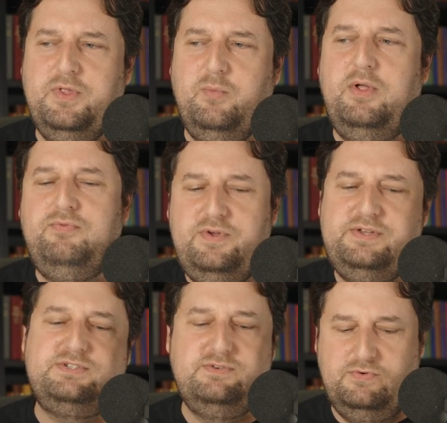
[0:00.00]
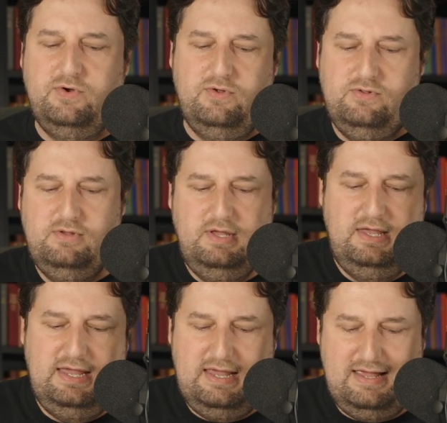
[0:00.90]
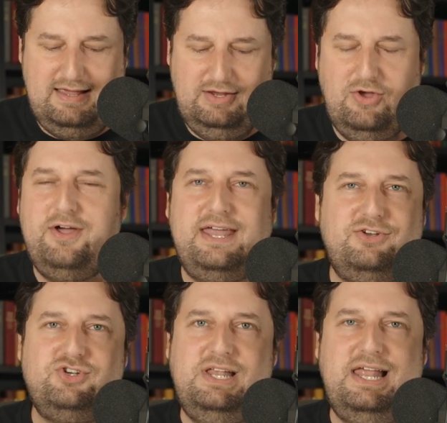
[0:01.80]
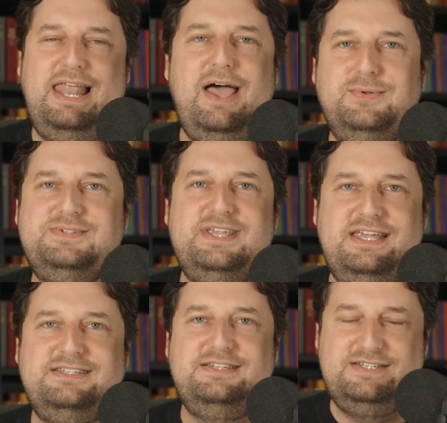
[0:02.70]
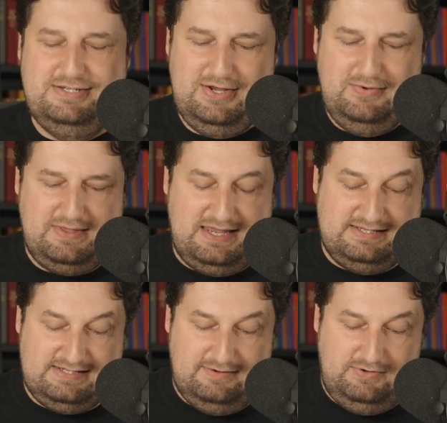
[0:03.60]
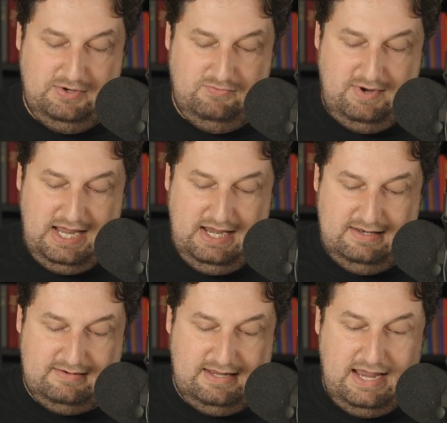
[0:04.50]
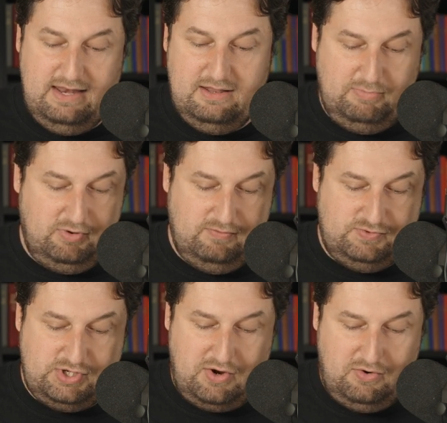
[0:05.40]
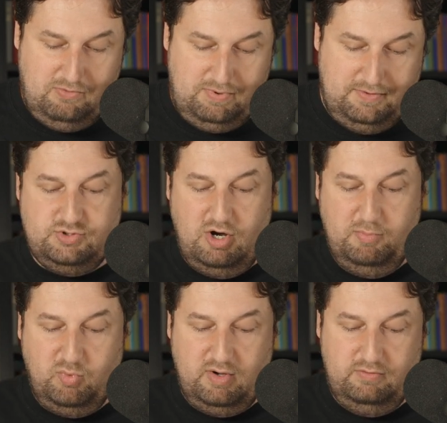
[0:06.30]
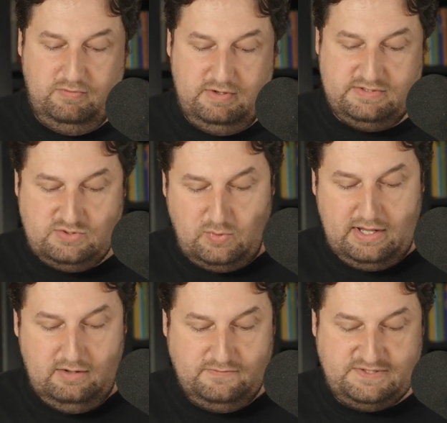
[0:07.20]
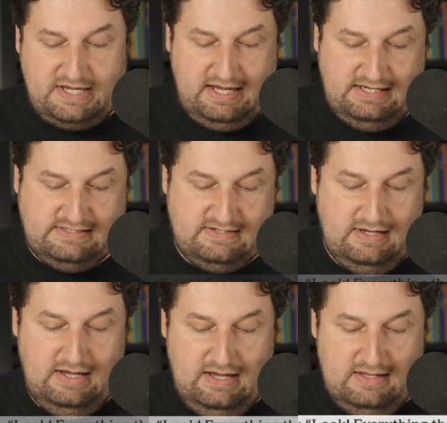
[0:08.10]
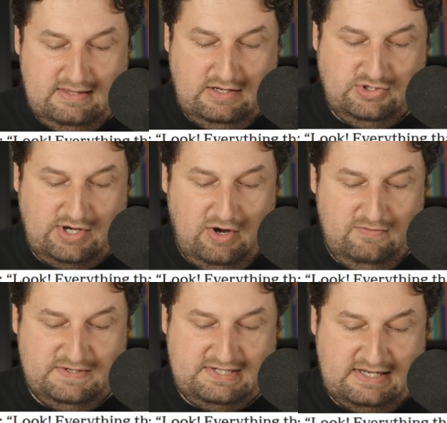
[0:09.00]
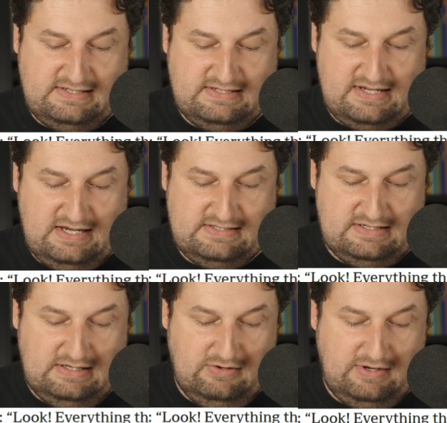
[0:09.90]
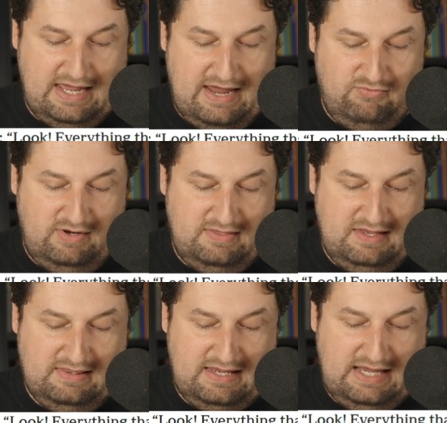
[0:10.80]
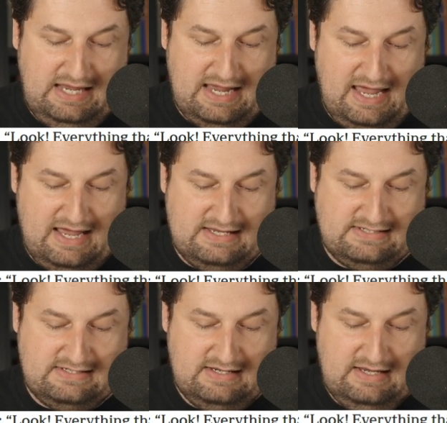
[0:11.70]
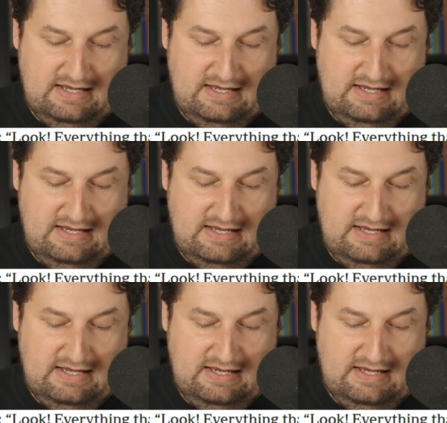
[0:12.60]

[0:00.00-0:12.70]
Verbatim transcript: well, first of all, God actually allowed Satan to do this. If you read in the book of Job, Job 1, verse 12 says, Then Jehovah said to Satan, Look, everything that he has